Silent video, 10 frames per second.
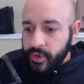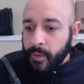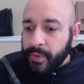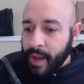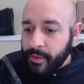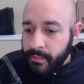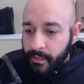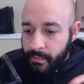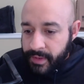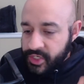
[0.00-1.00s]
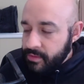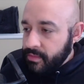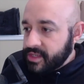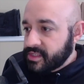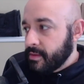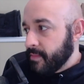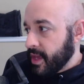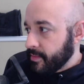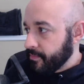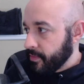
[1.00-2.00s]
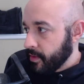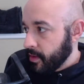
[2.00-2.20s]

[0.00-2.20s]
No problem. But you must submit.